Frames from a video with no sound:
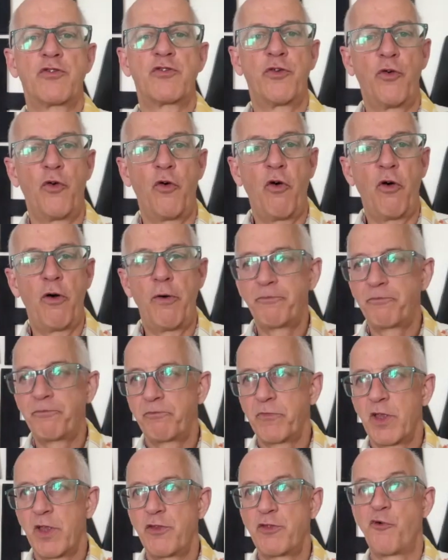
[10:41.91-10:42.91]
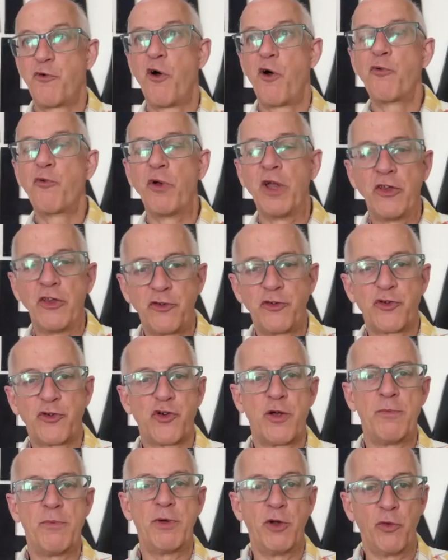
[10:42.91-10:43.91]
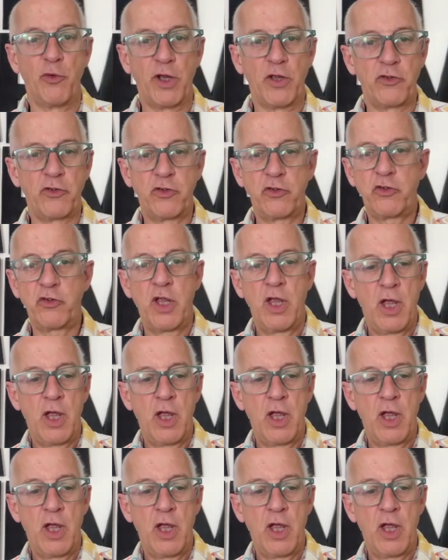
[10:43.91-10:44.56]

for the wrong reasons, criminal reasons.